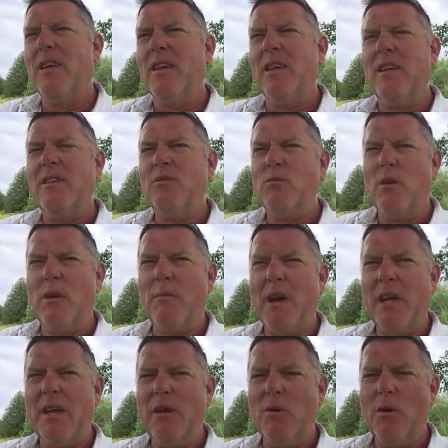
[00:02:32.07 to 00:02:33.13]
And he's one of my
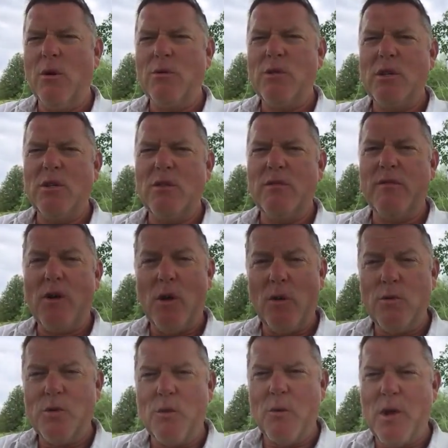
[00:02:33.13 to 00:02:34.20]
heroes. He just
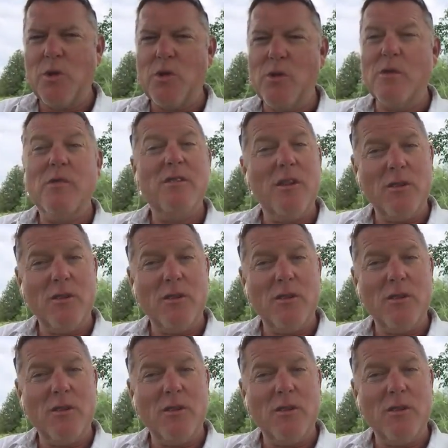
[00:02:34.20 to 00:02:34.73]
follows directions,